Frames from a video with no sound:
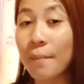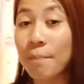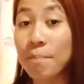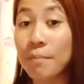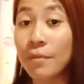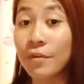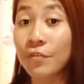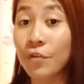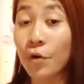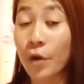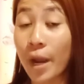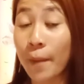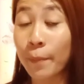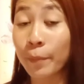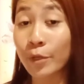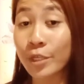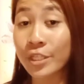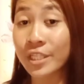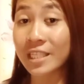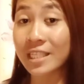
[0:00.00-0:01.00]
Before I
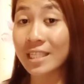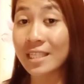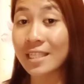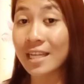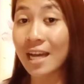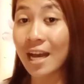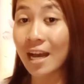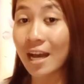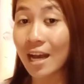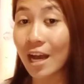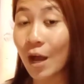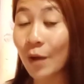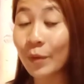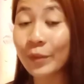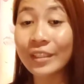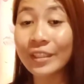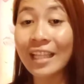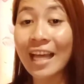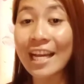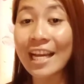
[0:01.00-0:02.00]
proceed, I
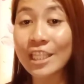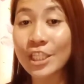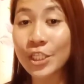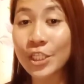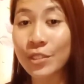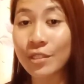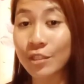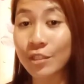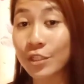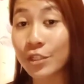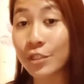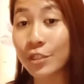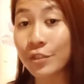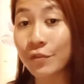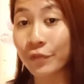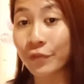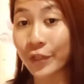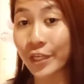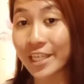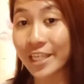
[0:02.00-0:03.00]
would like to introduce
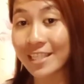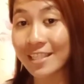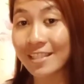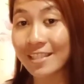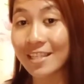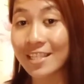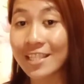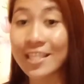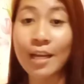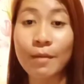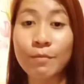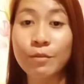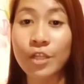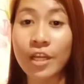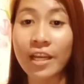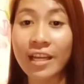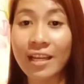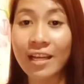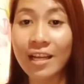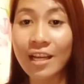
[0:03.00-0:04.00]
first the
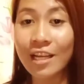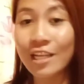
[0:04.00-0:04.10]
subject,